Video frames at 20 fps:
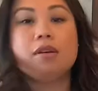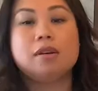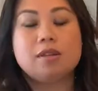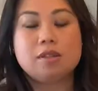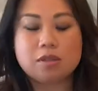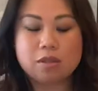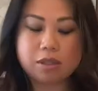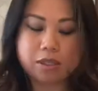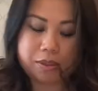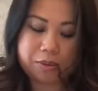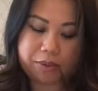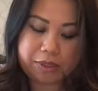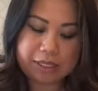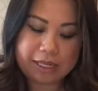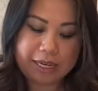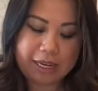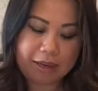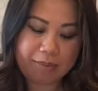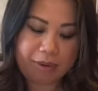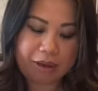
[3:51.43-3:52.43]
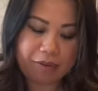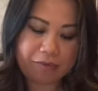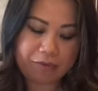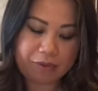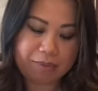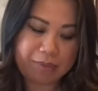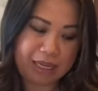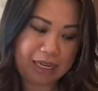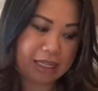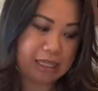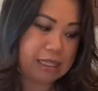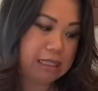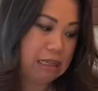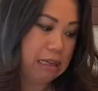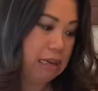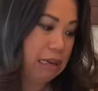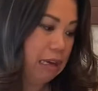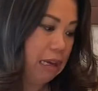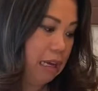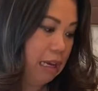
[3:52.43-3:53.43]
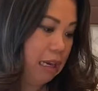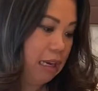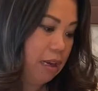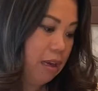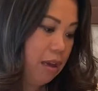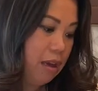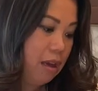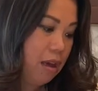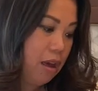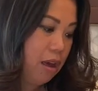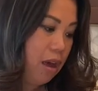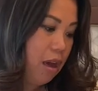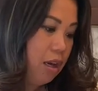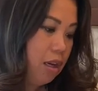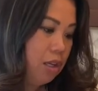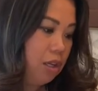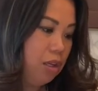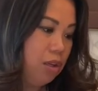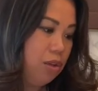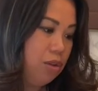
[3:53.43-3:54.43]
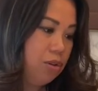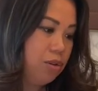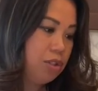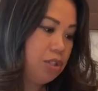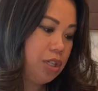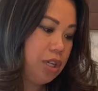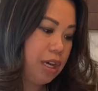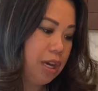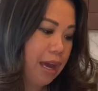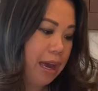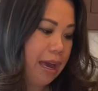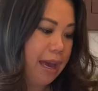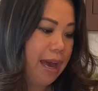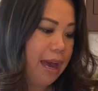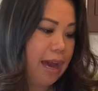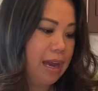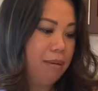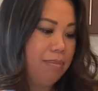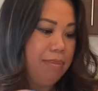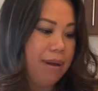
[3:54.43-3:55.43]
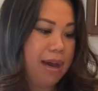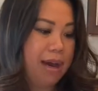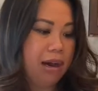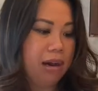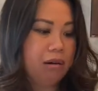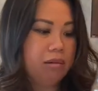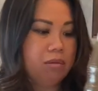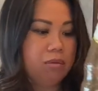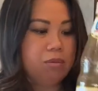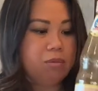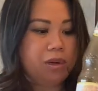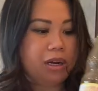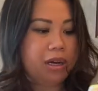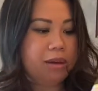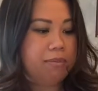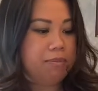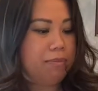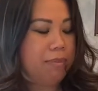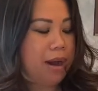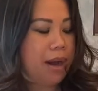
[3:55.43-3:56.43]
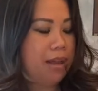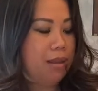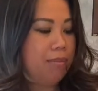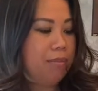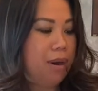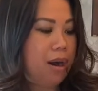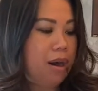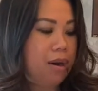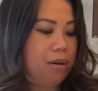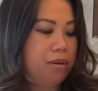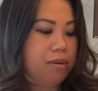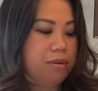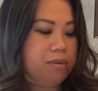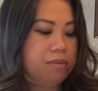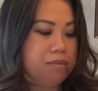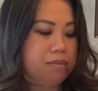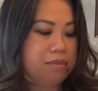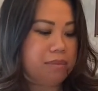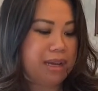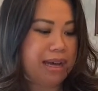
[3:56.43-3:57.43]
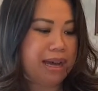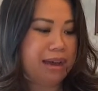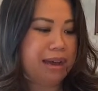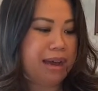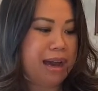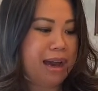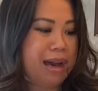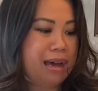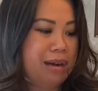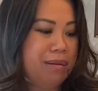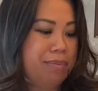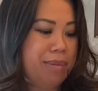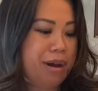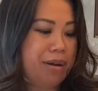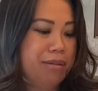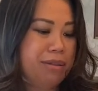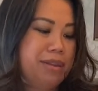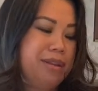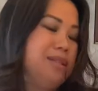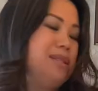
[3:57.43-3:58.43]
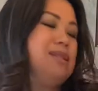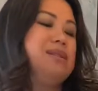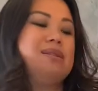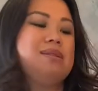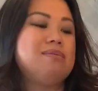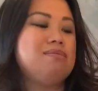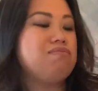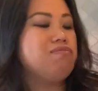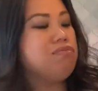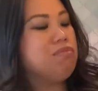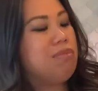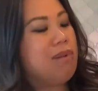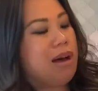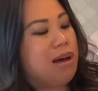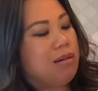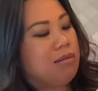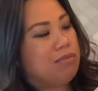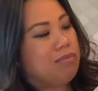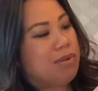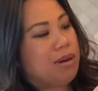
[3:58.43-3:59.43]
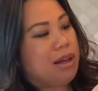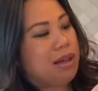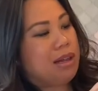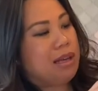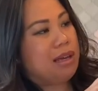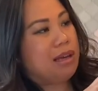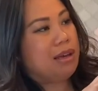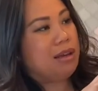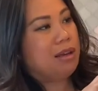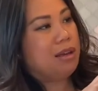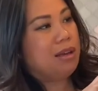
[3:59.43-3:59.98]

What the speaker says: So this will take about a few minutes, and then usually I add about, when I buy the bottle, I add about probably